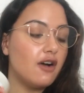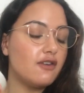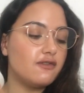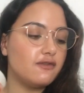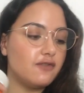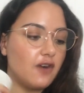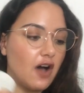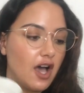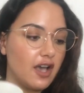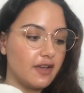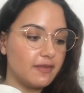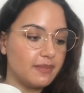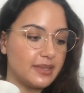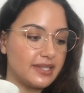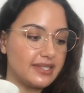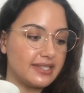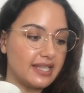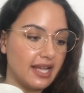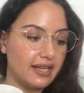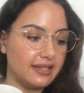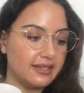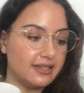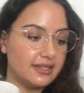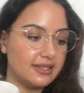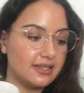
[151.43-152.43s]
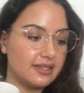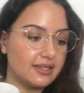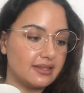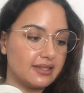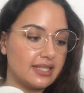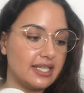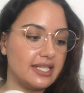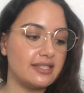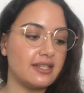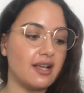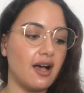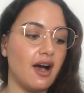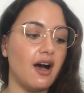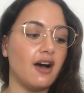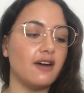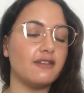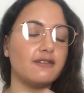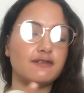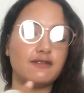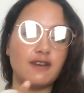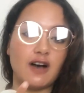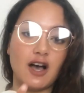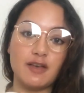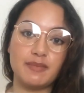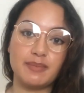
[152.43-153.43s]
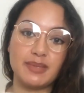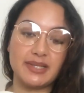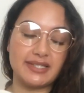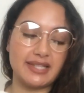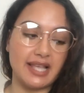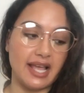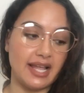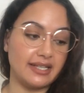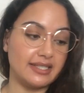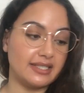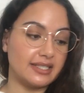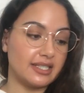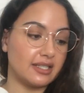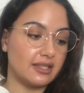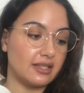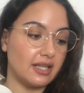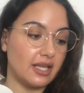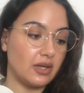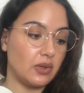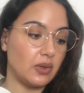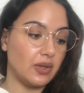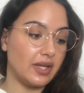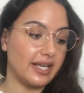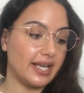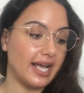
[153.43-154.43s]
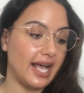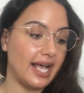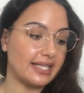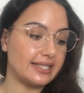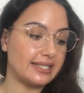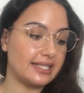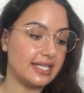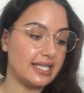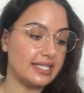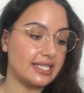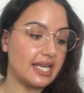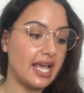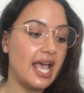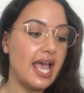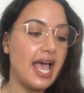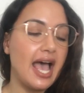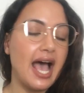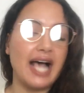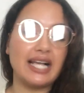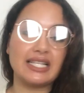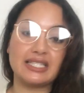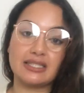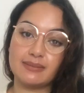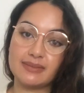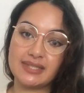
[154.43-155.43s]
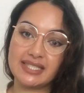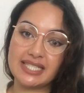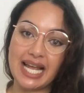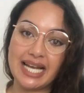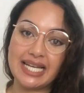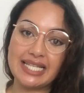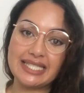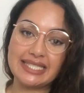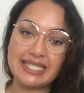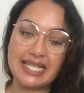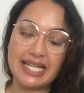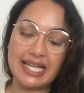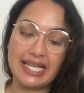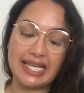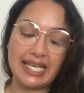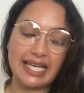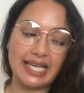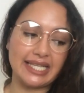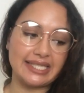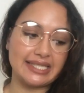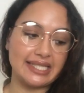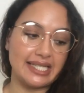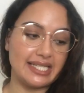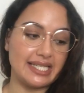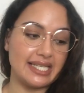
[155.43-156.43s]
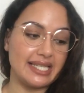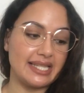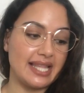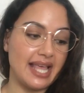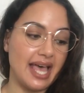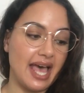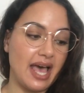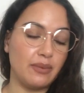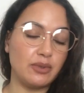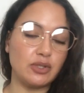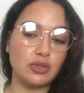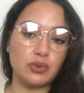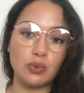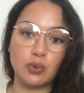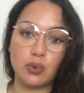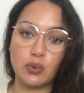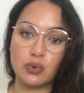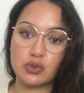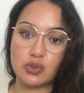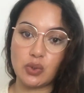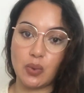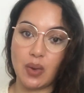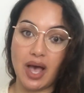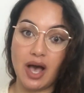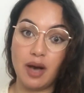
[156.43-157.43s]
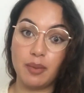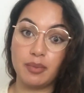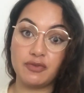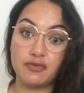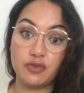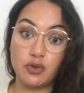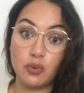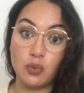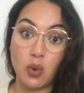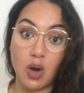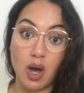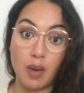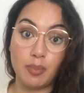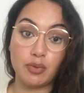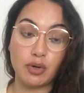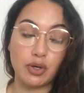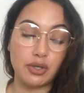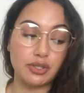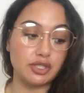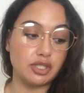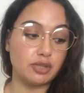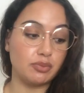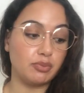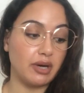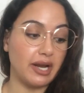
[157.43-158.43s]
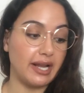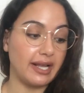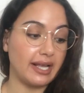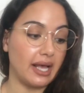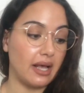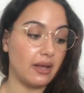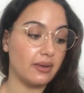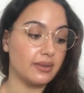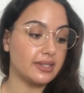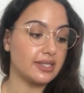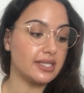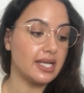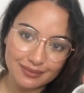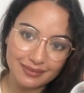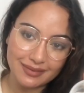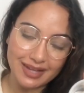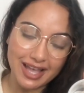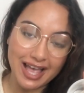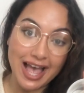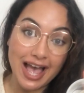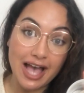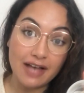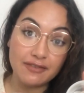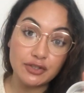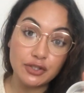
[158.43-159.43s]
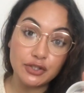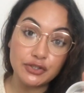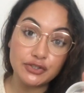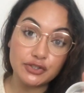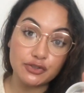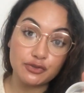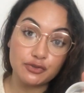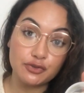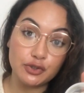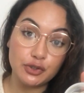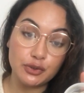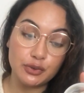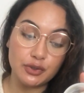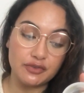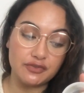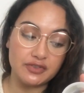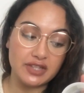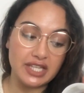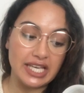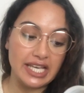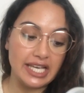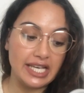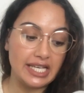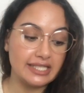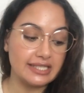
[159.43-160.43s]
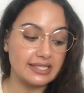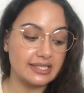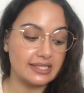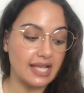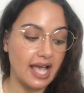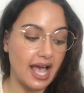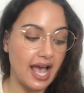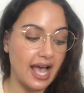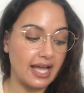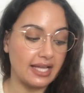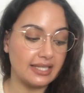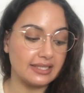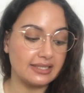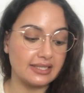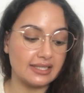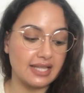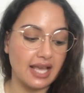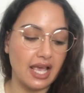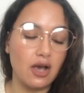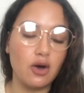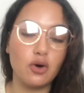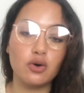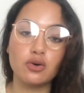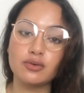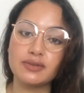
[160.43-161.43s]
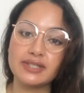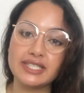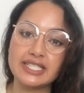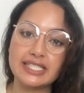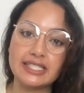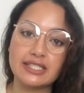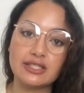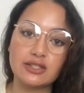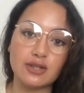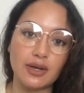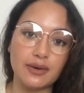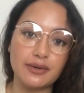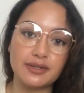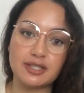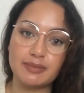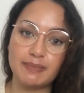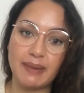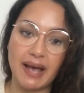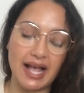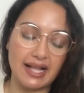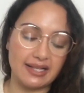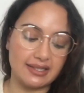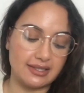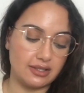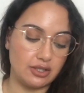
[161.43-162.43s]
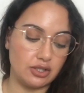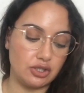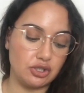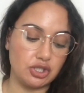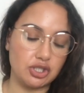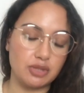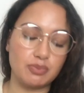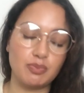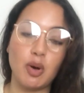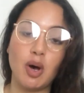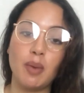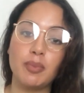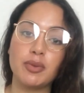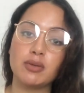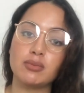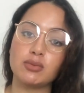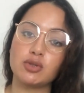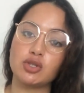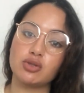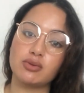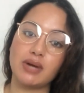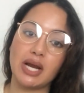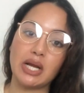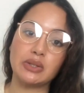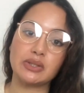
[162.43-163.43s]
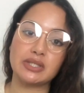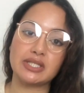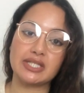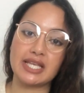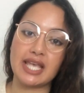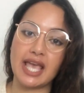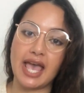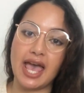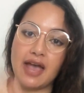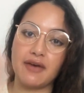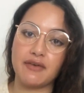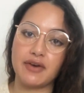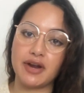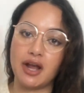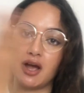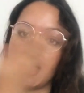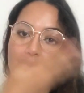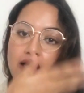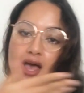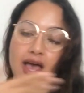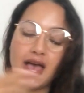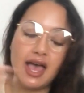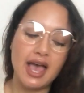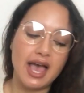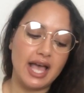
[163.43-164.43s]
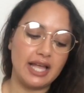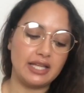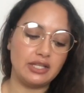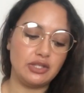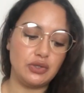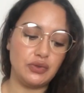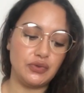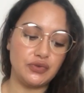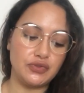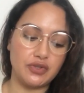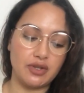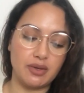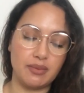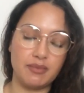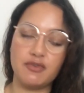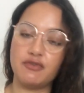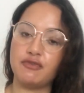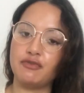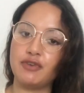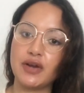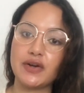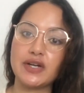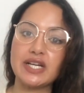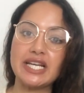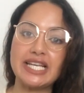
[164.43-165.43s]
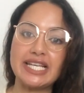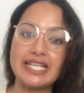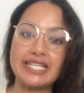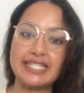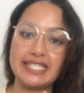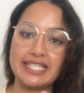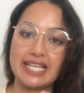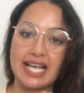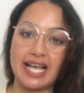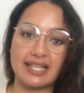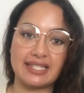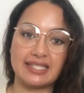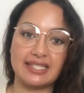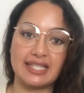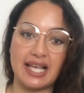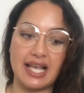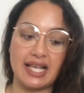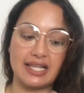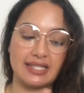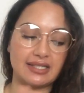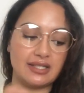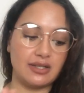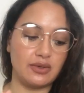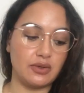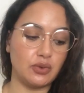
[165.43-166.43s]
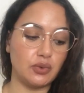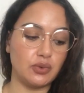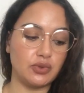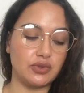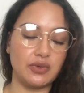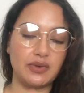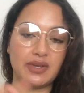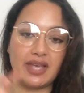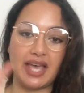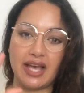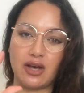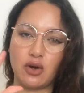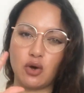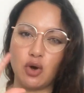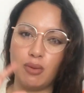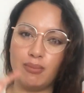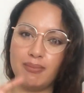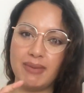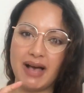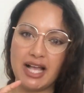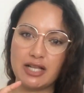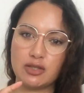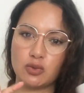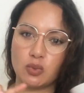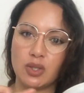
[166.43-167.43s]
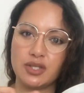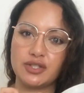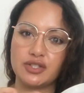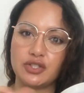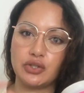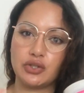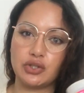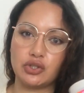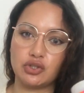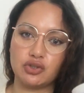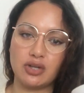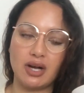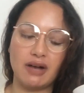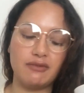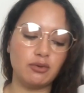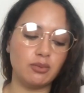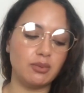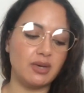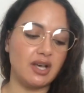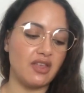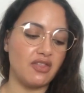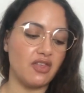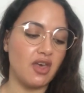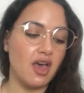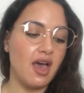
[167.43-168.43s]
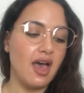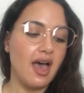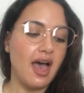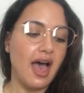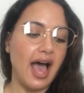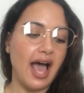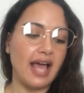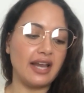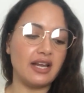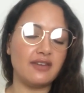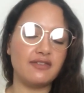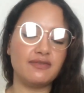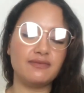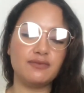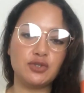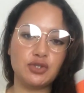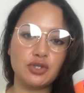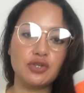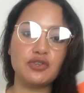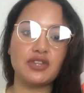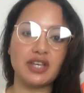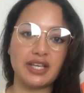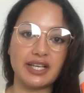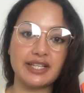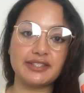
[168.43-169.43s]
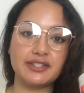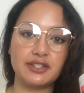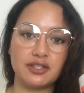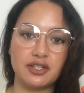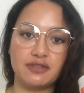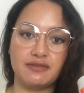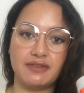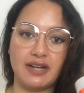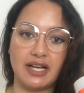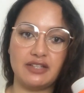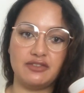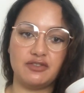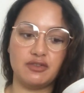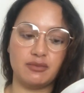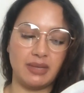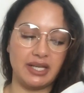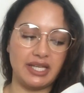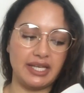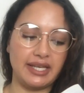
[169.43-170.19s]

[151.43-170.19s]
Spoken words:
5%. These are 5% glycolic acid, has some salicylic acid in there, which will also help if you are prone to breakouts. I have used a few of these, and they are already soaked pads, so you just pop them straight onto the area and use them. Very easy access. You can also get compact ones that you can travel with, and I do think it's a good value for money.